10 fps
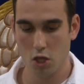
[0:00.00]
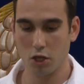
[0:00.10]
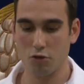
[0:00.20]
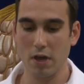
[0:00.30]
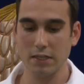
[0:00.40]

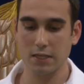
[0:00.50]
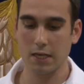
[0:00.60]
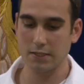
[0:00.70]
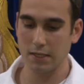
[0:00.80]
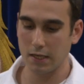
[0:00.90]
The great
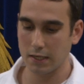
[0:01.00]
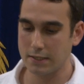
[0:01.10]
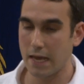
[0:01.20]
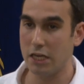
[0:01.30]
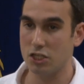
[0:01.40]
Hasidic
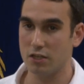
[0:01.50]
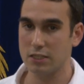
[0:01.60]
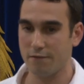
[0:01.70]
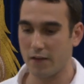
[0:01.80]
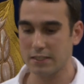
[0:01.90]
sage, the
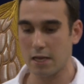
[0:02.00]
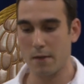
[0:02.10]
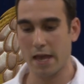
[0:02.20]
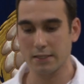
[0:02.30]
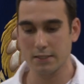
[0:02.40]
Sfat
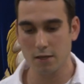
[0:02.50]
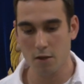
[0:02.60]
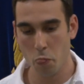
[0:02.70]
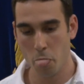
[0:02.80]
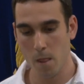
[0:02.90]
Emet,
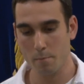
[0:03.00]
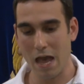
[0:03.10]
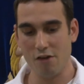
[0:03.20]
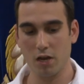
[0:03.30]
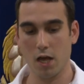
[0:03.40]

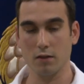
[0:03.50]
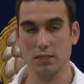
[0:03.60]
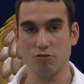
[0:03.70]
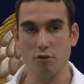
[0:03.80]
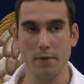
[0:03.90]

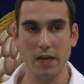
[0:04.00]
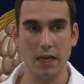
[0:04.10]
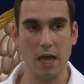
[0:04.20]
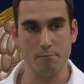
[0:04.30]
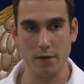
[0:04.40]
parallels the
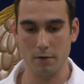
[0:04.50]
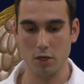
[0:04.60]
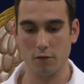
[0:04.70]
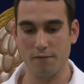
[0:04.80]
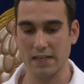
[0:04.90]
rabbinic and
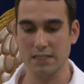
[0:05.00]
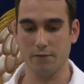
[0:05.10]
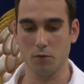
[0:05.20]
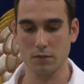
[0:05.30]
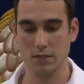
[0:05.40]
biblical
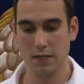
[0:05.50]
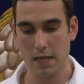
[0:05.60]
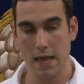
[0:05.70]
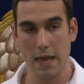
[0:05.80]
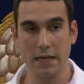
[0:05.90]
festivals,
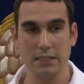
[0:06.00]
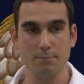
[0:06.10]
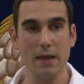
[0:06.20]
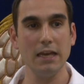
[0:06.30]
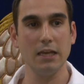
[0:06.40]

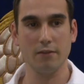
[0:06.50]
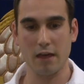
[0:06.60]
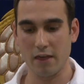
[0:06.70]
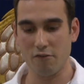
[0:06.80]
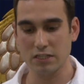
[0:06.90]
explaining
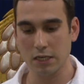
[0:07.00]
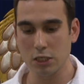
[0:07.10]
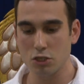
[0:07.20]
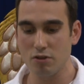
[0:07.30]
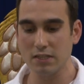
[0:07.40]
that there is an
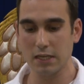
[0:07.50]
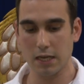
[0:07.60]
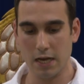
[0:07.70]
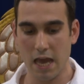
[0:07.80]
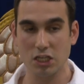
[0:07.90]
intrinsic
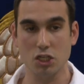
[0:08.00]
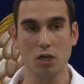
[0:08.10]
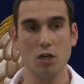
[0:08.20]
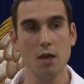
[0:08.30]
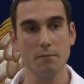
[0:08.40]

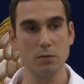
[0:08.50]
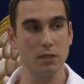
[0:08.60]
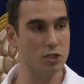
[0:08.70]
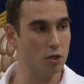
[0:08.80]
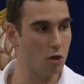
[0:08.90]
connection
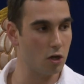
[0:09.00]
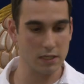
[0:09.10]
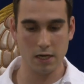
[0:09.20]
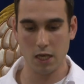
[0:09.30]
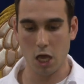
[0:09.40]
between
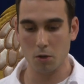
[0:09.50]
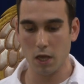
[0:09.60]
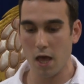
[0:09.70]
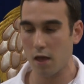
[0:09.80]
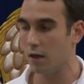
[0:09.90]
Sukkot and
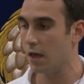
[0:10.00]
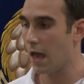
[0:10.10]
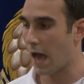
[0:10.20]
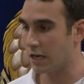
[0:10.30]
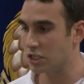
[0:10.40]
Chanukah
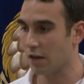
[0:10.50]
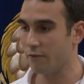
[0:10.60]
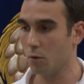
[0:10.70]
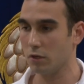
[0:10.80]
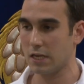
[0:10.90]
and
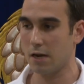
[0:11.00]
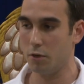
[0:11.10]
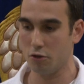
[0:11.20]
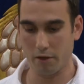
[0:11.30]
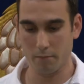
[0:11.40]
Shavuot and
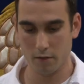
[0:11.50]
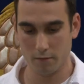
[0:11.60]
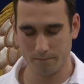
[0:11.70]
Purim.